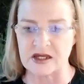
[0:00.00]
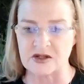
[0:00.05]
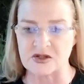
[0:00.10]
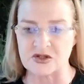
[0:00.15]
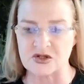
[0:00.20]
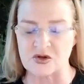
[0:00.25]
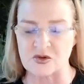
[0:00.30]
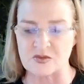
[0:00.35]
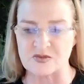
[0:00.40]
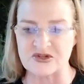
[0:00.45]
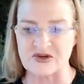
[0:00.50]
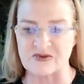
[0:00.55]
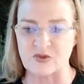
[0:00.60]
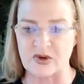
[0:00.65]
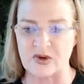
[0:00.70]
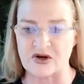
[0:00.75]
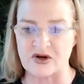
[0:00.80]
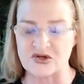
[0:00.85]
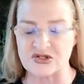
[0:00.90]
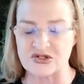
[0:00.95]
in terms of
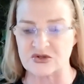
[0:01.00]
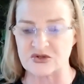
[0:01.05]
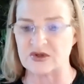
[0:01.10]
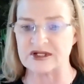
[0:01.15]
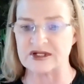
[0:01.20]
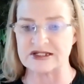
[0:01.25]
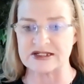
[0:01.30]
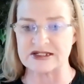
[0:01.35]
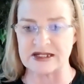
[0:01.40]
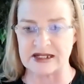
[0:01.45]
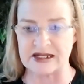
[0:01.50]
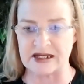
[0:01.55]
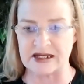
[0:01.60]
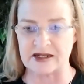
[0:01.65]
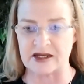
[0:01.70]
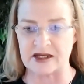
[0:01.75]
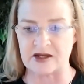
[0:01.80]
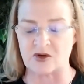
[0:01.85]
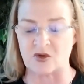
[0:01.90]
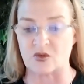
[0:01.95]
what our students
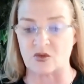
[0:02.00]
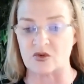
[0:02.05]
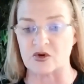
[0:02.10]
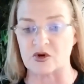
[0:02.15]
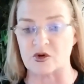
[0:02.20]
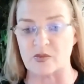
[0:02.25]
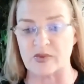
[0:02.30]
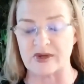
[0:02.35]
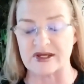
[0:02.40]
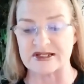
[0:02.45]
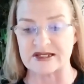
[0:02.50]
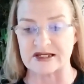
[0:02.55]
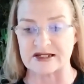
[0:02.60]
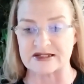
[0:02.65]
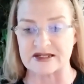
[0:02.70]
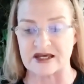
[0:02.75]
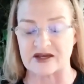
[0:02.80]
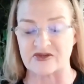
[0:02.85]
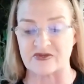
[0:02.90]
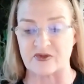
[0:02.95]
need in order to be
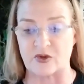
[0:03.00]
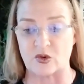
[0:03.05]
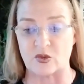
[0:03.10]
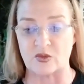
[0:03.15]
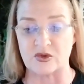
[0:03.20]
successful,